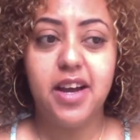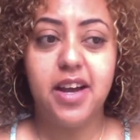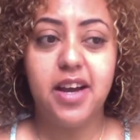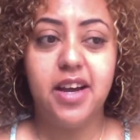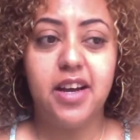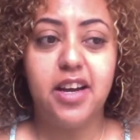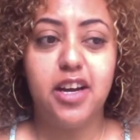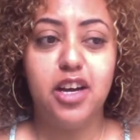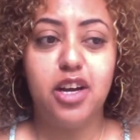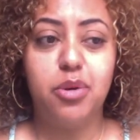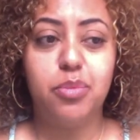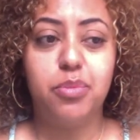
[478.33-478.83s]

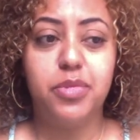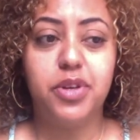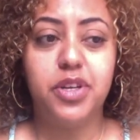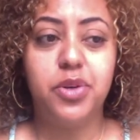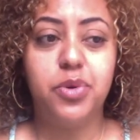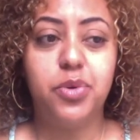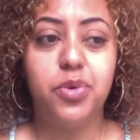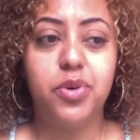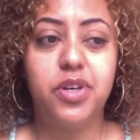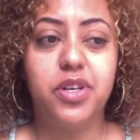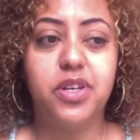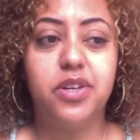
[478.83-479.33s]

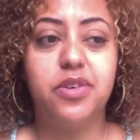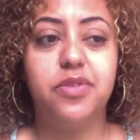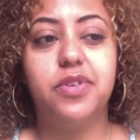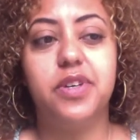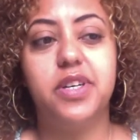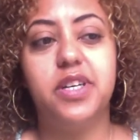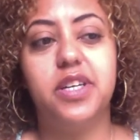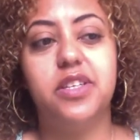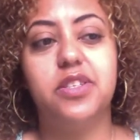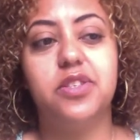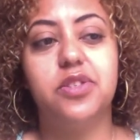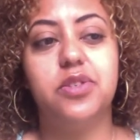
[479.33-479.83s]
in order for
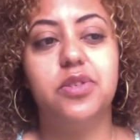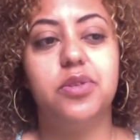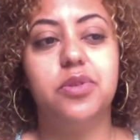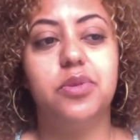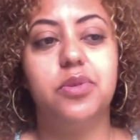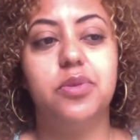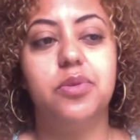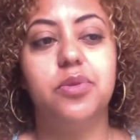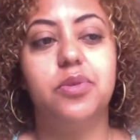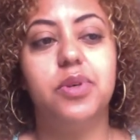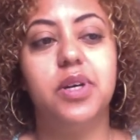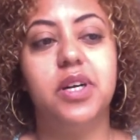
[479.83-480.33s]
us
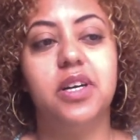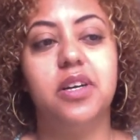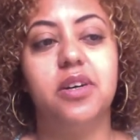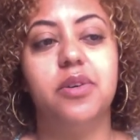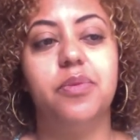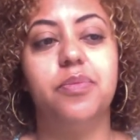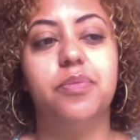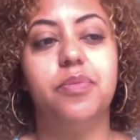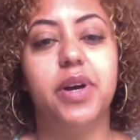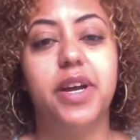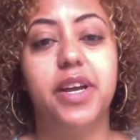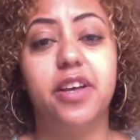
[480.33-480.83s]
to,
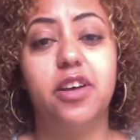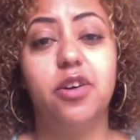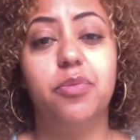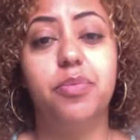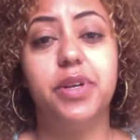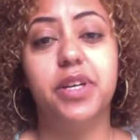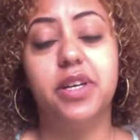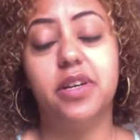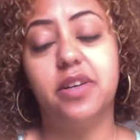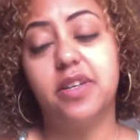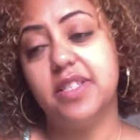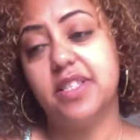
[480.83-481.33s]
by
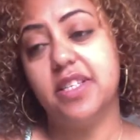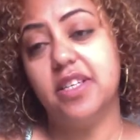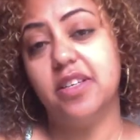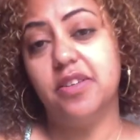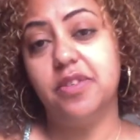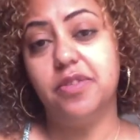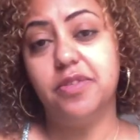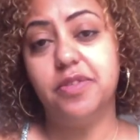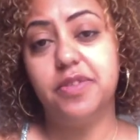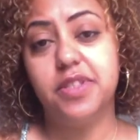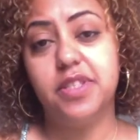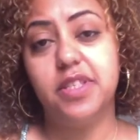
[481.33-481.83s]
helping
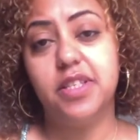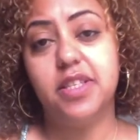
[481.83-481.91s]
ourselves,